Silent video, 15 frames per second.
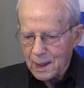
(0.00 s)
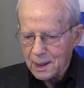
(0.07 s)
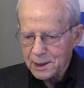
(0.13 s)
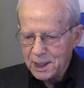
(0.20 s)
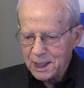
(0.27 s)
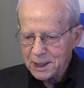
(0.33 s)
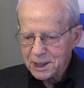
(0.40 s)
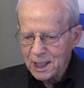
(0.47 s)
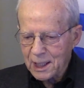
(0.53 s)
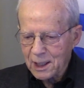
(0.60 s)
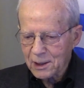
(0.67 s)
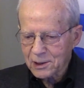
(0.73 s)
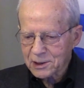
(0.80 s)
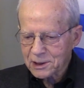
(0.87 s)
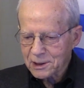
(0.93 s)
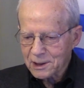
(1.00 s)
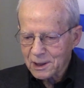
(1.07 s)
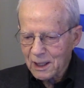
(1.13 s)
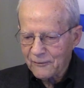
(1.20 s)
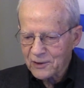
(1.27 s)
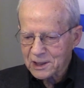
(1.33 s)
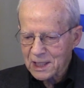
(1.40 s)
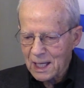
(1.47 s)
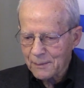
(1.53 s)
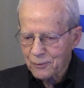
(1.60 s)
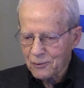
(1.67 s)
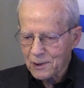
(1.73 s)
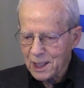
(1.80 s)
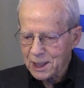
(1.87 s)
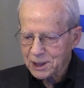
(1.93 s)
Details of its
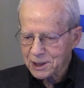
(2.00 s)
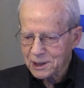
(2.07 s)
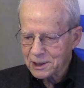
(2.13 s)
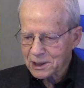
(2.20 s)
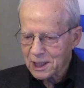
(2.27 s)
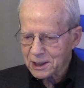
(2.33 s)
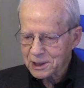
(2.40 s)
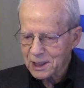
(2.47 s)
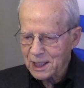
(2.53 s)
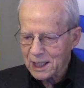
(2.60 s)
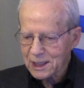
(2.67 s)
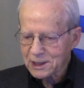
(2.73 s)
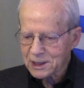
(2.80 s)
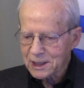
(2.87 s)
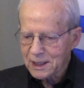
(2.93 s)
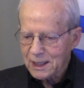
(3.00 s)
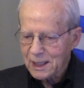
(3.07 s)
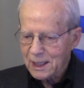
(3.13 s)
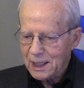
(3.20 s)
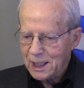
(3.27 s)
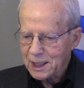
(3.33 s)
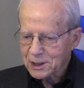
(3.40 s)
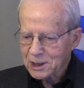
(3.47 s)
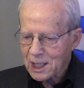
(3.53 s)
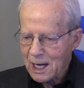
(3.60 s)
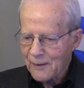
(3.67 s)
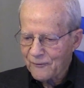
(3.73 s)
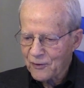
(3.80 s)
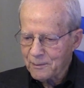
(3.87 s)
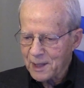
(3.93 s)
operation, such as its
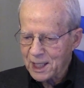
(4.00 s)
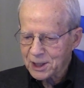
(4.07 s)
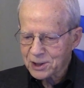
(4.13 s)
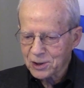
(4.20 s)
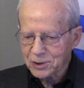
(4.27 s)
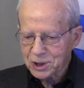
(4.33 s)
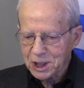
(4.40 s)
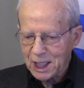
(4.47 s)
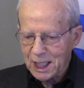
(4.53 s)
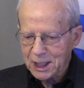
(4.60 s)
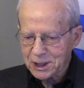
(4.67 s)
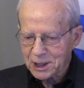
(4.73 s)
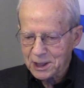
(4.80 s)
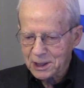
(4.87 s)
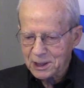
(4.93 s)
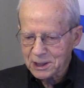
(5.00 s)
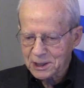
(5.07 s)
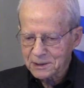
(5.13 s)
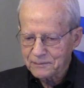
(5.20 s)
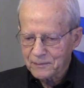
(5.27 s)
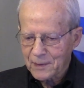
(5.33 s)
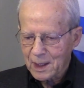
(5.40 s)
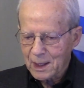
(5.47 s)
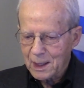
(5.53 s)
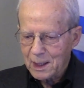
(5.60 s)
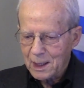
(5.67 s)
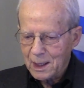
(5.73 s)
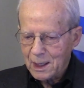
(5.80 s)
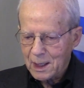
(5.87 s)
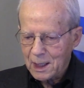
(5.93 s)
conformational changes
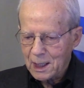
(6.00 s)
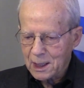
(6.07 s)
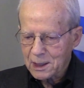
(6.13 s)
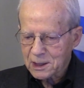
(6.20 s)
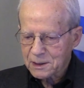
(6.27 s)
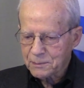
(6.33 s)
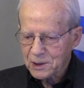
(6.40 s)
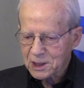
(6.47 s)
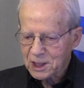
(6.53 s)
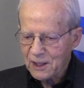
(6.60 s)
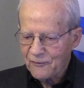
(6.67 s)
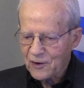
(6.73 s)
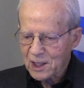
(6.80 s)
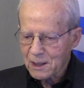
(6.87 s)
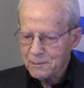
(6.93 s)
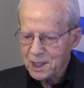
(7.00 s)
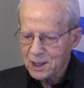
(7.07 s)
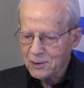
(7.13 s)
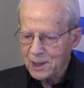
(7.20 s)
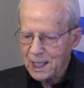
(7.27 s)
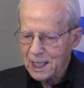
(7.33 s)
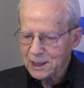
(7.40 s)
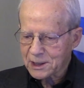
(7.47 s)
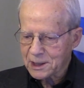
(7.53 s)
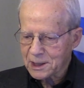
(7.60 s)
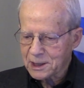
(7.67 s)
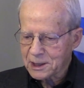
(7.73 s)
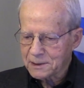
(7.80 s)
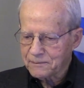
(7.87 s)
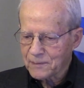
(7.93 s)
in specific amino
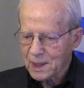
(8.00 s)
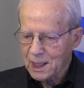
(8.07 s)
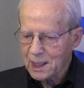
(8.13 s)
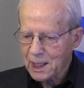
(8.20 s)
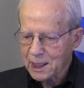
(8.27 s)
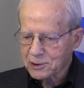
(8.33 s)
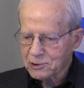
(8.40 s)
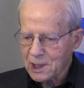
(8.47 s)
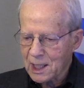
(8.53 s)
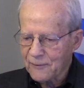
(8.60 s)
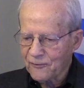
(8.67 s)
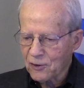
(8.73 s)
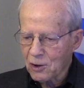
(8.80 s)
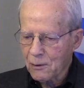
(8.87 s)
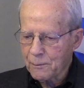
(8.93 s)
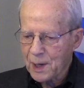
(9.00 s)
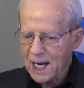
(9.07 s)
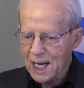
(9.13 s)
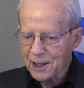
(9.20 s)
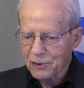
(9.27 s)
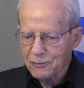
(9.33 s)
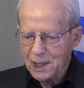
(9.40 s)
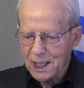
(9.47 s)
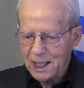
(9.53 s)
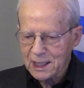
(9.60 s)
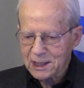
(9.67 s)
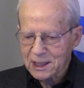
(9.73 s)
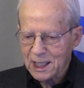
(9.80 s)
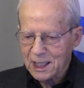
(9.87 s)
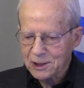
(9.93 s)
acids, electron flow
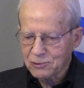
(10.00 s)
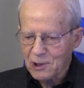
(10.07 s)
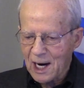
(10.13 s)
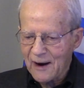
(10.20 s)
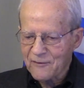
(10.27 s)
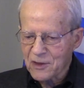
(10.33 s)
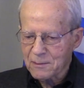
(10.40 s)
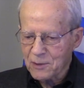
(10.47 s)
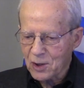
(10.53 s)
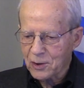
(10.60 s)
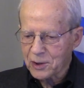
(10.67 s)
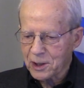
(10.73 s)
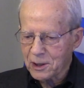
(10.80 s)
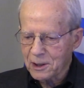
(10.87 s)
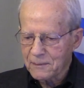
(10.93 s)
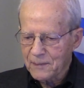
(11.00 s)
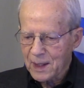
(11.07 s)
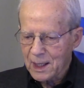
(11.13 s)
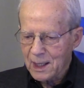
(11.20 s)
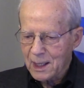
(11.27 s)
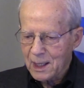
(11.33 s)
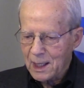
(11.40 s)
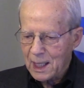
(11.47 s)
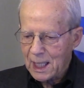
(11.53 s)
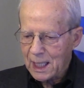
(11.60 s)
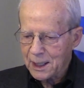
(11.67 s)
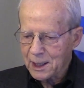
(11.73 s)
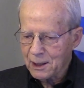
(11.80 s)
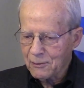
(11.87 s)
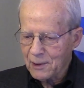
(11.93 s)
pathways that drive the motor,
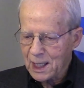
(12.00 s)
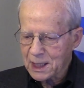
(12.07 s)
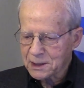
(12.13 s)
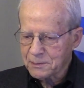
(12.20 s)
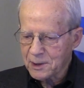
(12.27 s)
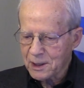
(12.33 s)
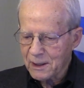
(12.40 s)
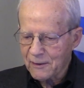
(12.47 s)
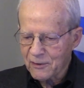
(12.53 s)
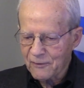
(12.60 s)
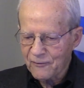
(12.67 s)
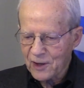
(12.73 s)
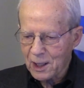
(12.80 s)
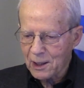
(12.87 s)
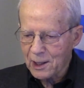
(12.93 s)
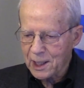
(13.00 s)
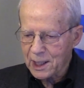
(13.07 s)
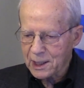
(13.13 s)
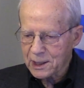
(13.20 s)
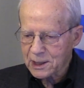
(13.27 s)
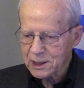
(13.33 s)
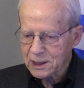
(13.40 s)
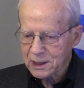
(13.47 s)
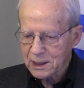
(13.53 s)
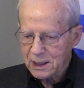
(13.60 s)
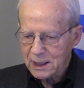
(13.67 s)
and the arrangement of the various